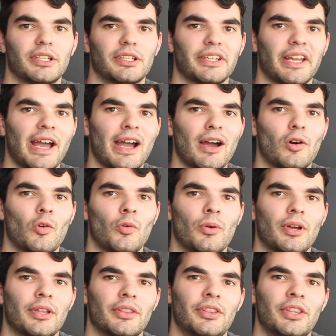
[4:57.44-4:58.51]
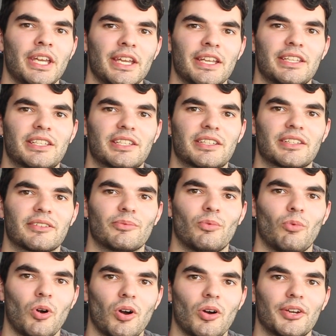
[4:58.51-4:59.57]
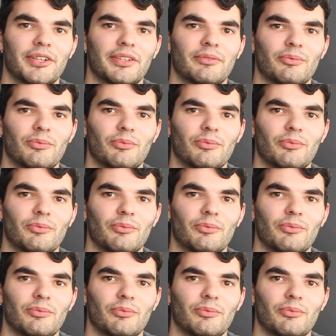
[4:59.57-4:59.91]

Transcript: Now, this one